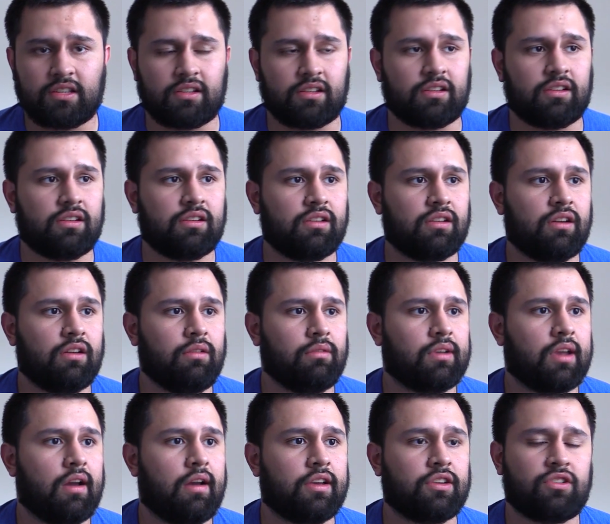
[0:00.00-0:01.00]
uh, oh
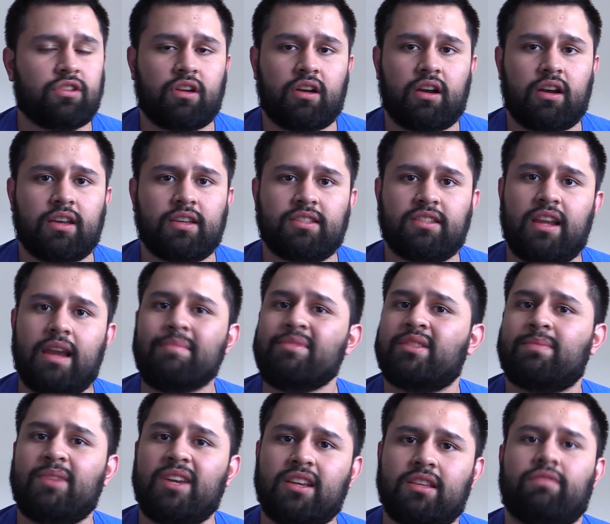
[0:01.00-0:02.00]
gosh, uh, his name
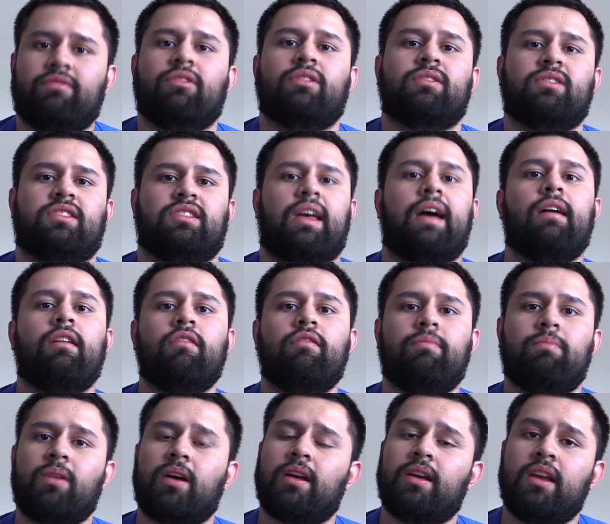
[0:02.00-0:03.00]
speaks for
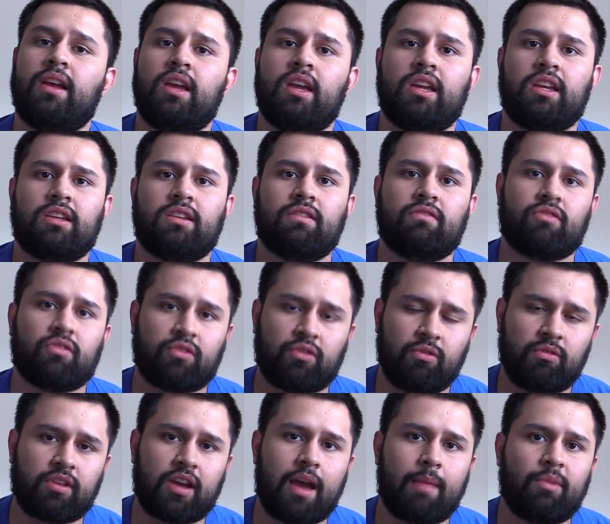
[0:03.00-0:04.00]
itself, but he was a
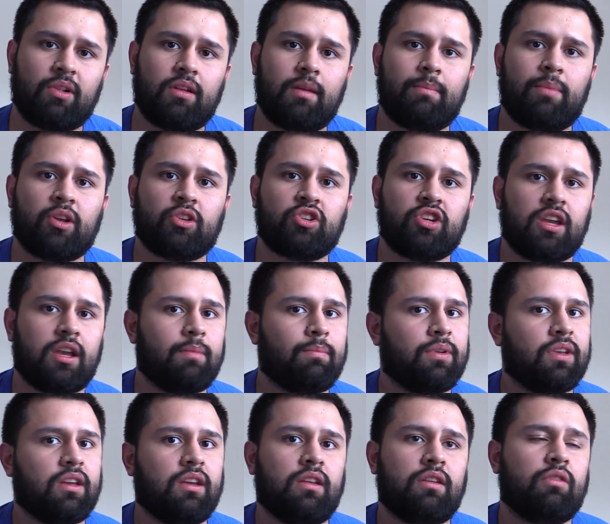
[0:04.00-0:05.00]
two-time Olympic
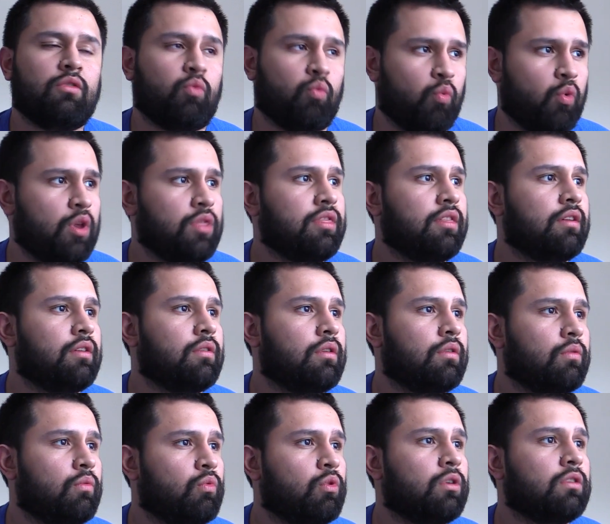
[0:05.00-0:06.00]
champion, won
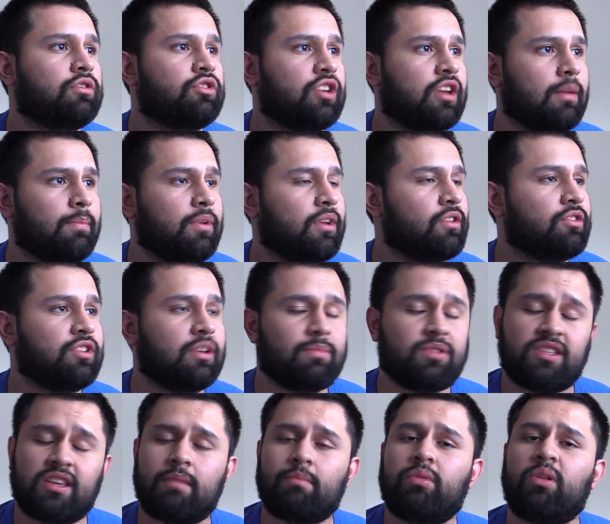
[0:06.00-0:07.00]
the world championship,
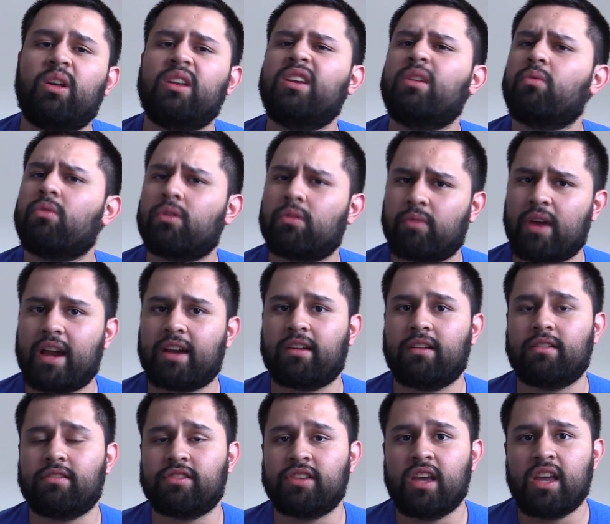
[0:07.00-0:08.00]
set plenty of world
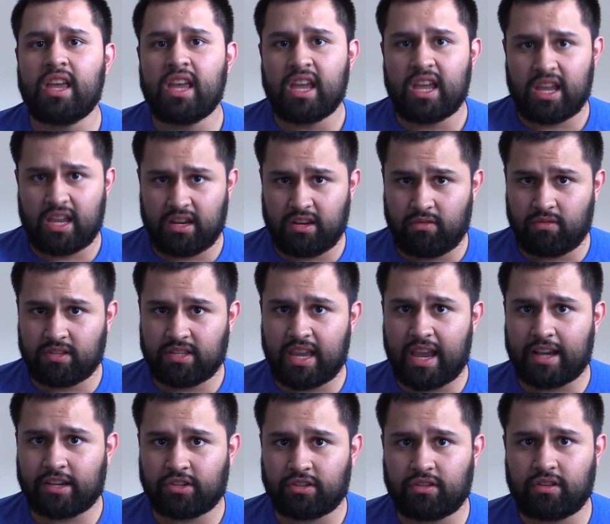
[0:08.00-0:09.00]
records, and he was
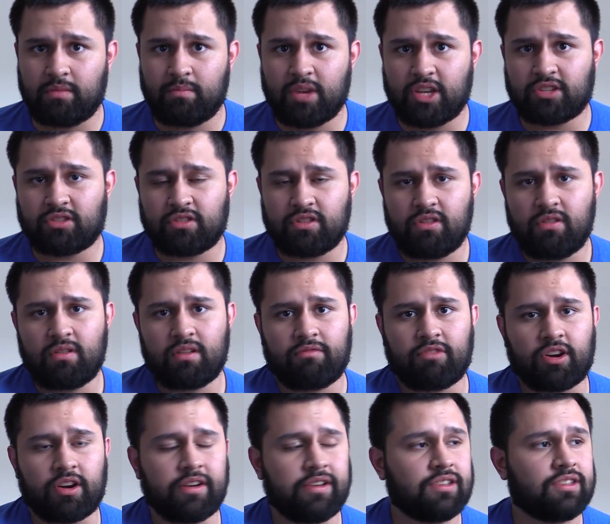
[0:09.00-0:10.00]
actually Mr.
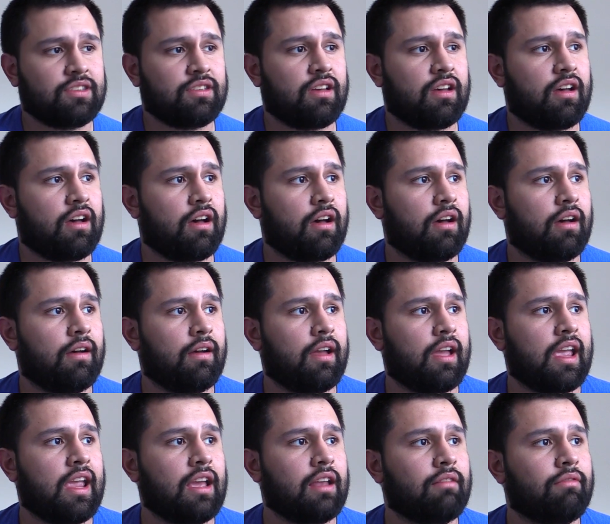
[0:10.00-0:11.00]
Universe uh, a
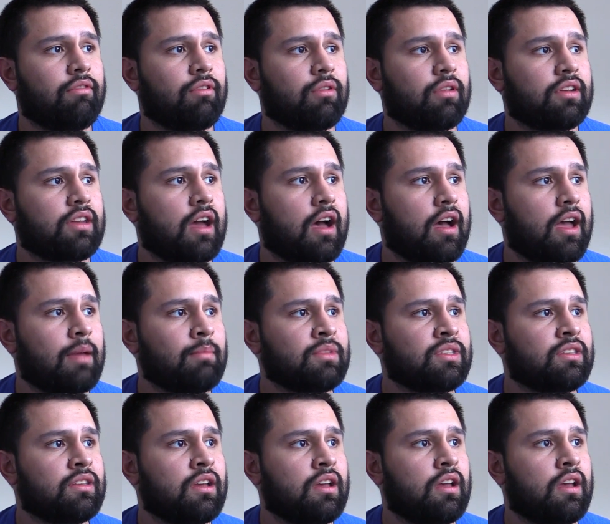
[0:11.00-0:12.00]
handful of
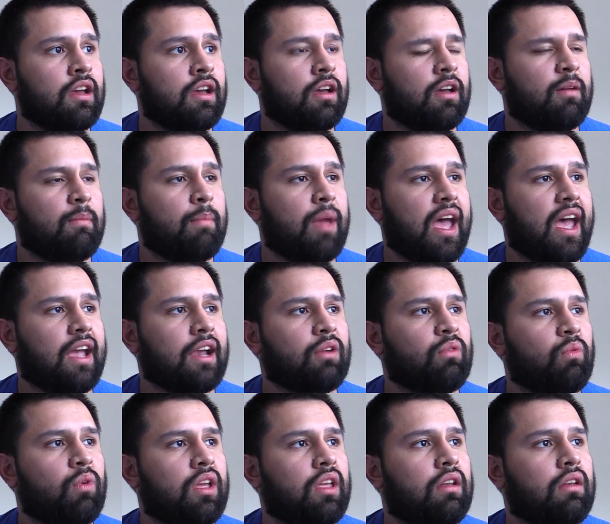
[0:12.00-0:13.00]
times back
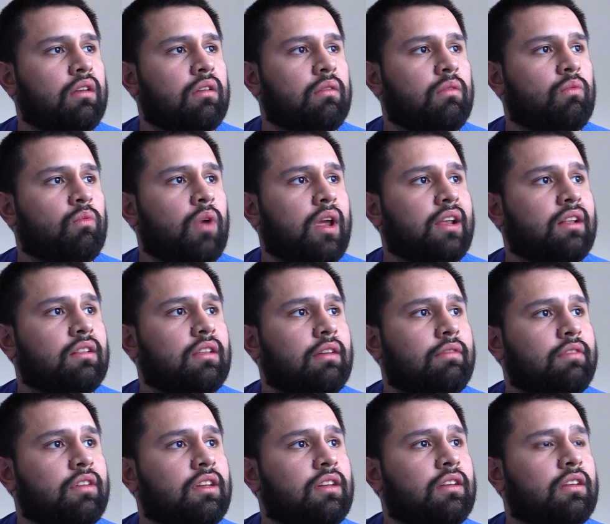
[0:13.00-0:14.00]
when
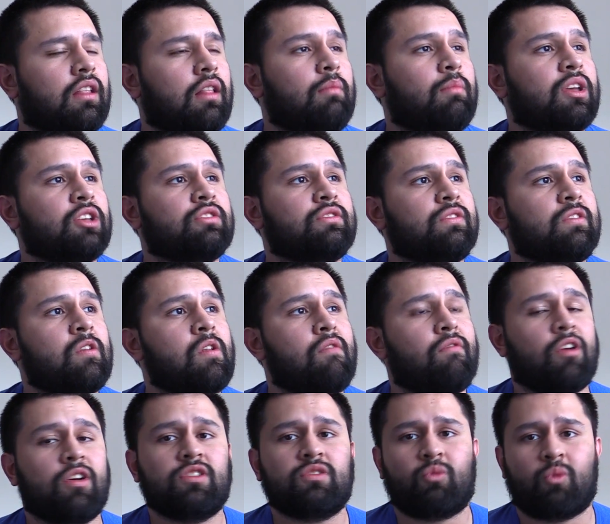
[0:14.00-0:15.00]
weightlifting and Mr.
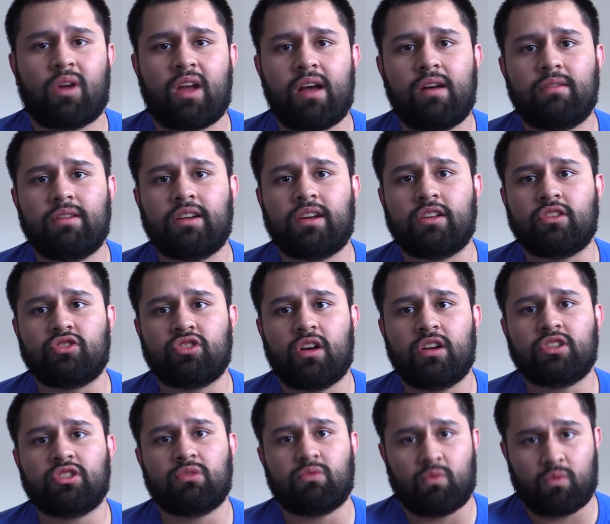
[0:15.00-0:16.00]
Universe were held in
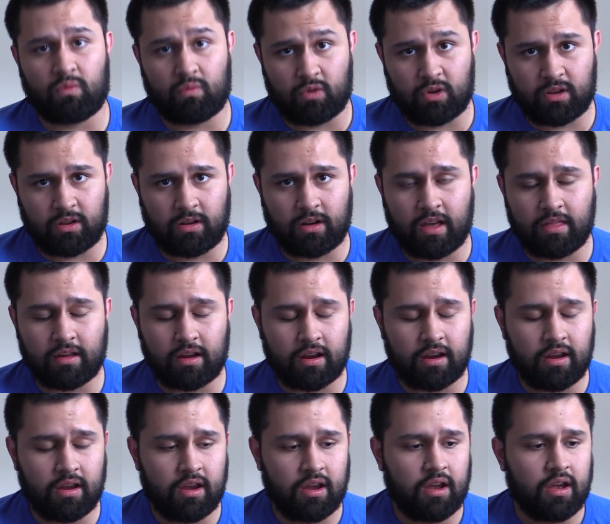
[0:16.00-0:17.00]
conjunction with one another.